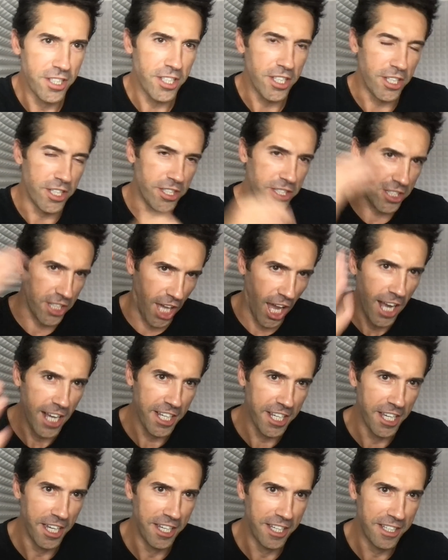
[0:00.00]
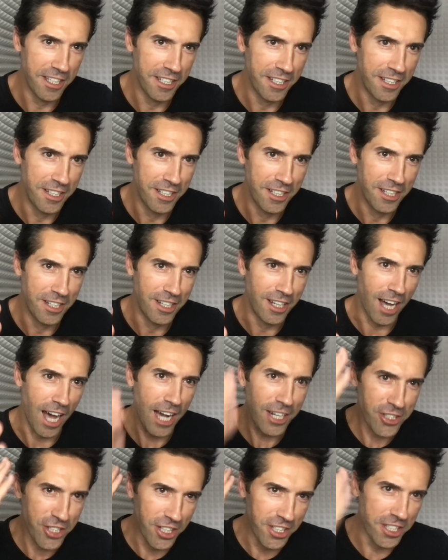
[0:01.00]
is king.
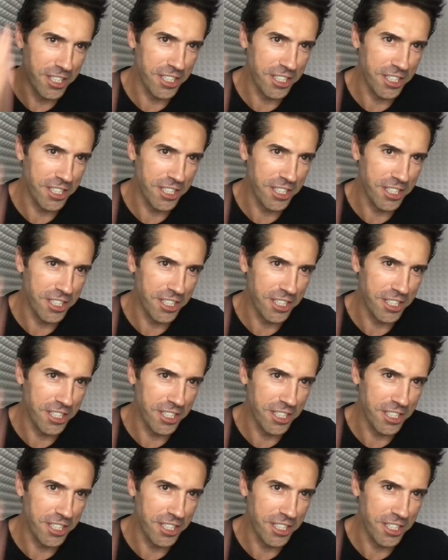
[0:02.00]
Action is